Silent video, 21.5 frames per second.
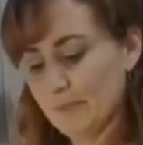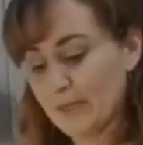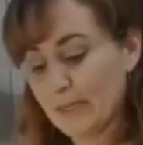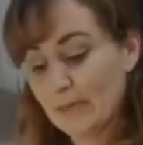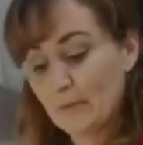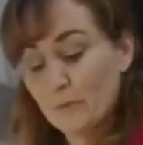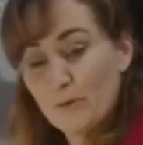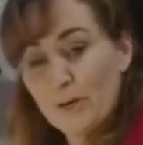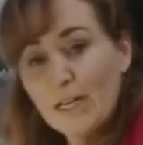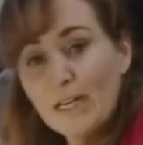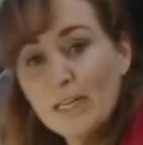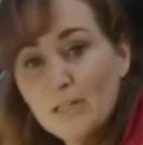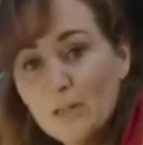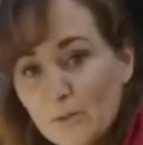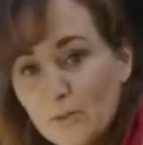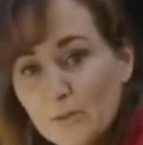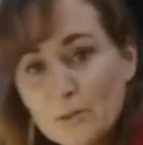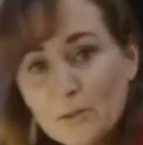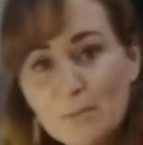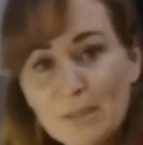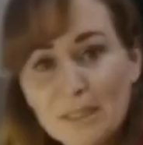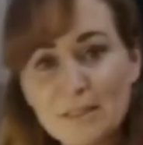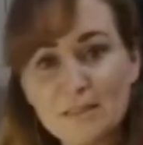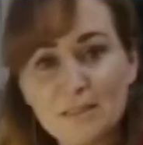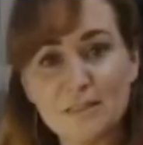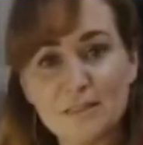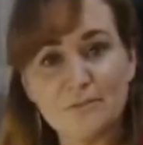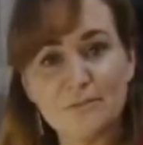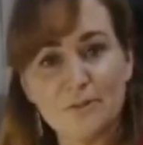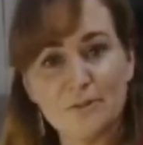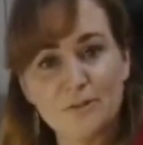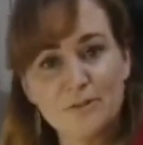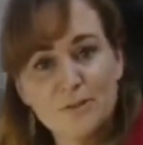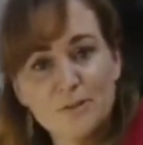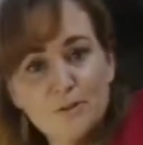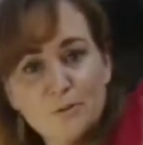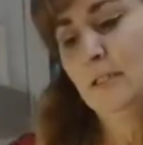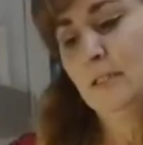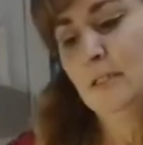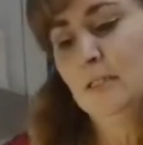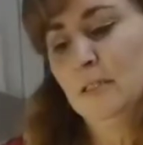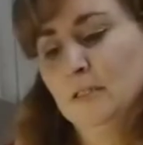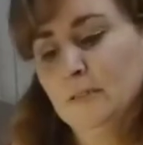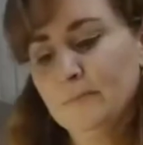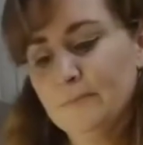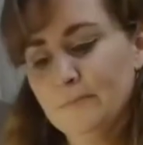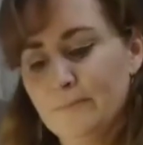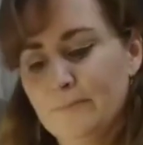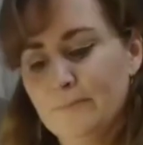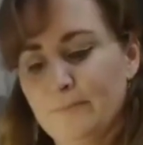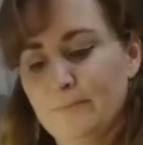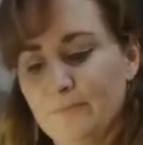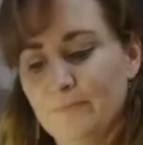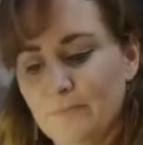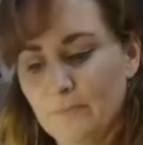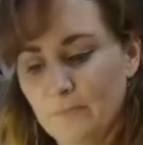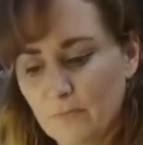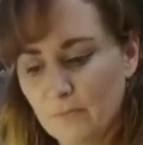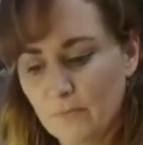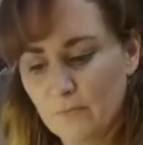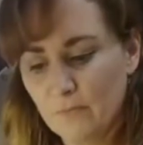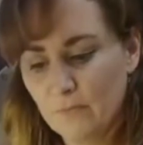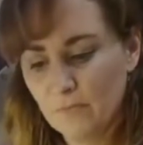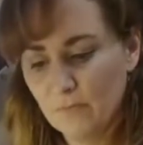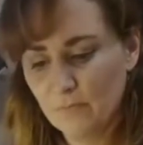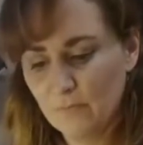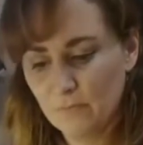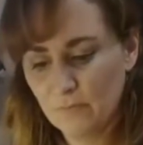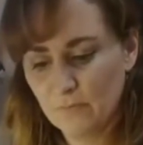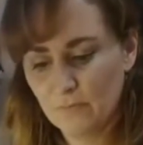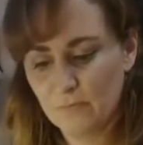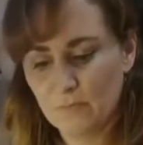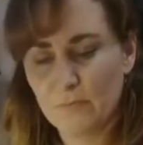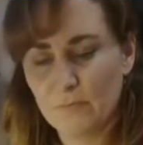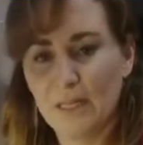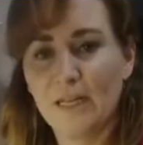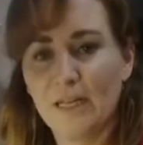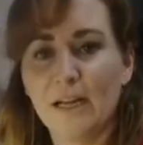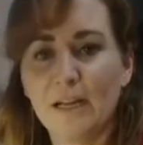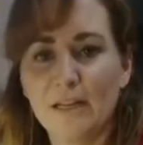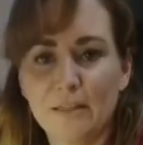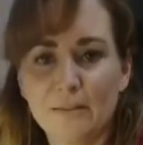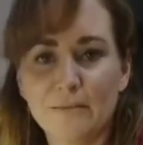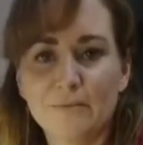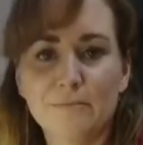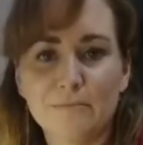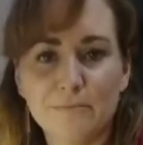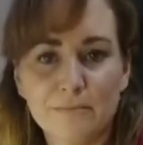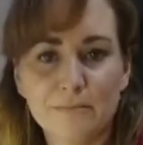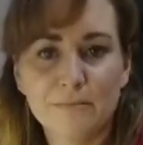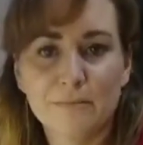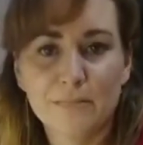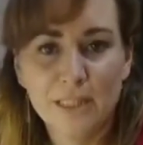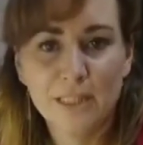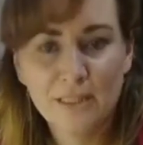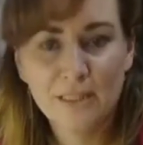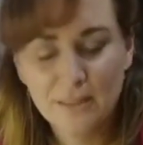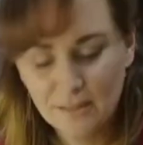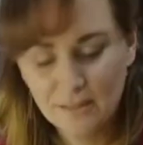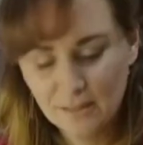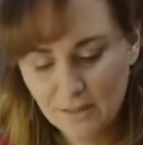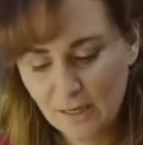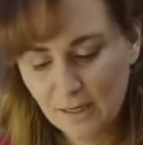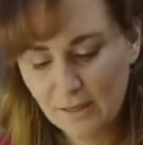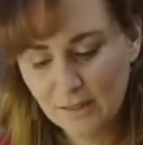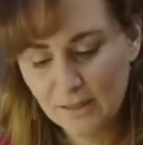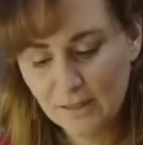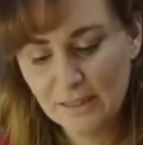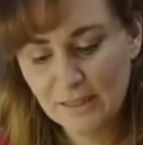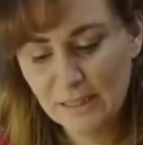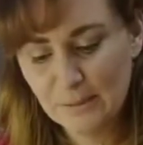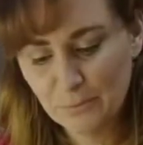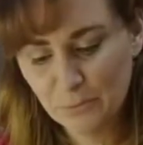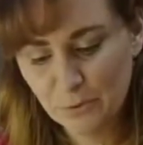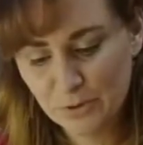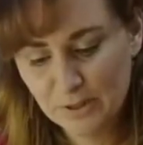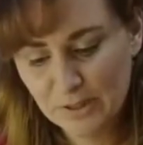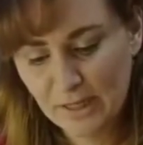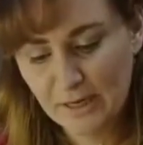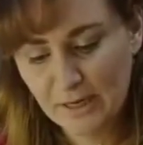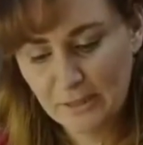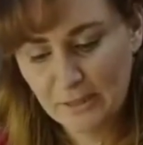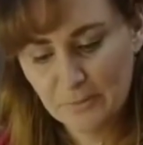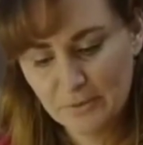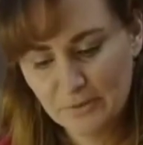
So bread is interesting that way. So I don't know if you can see, but it's actually doing pretty good.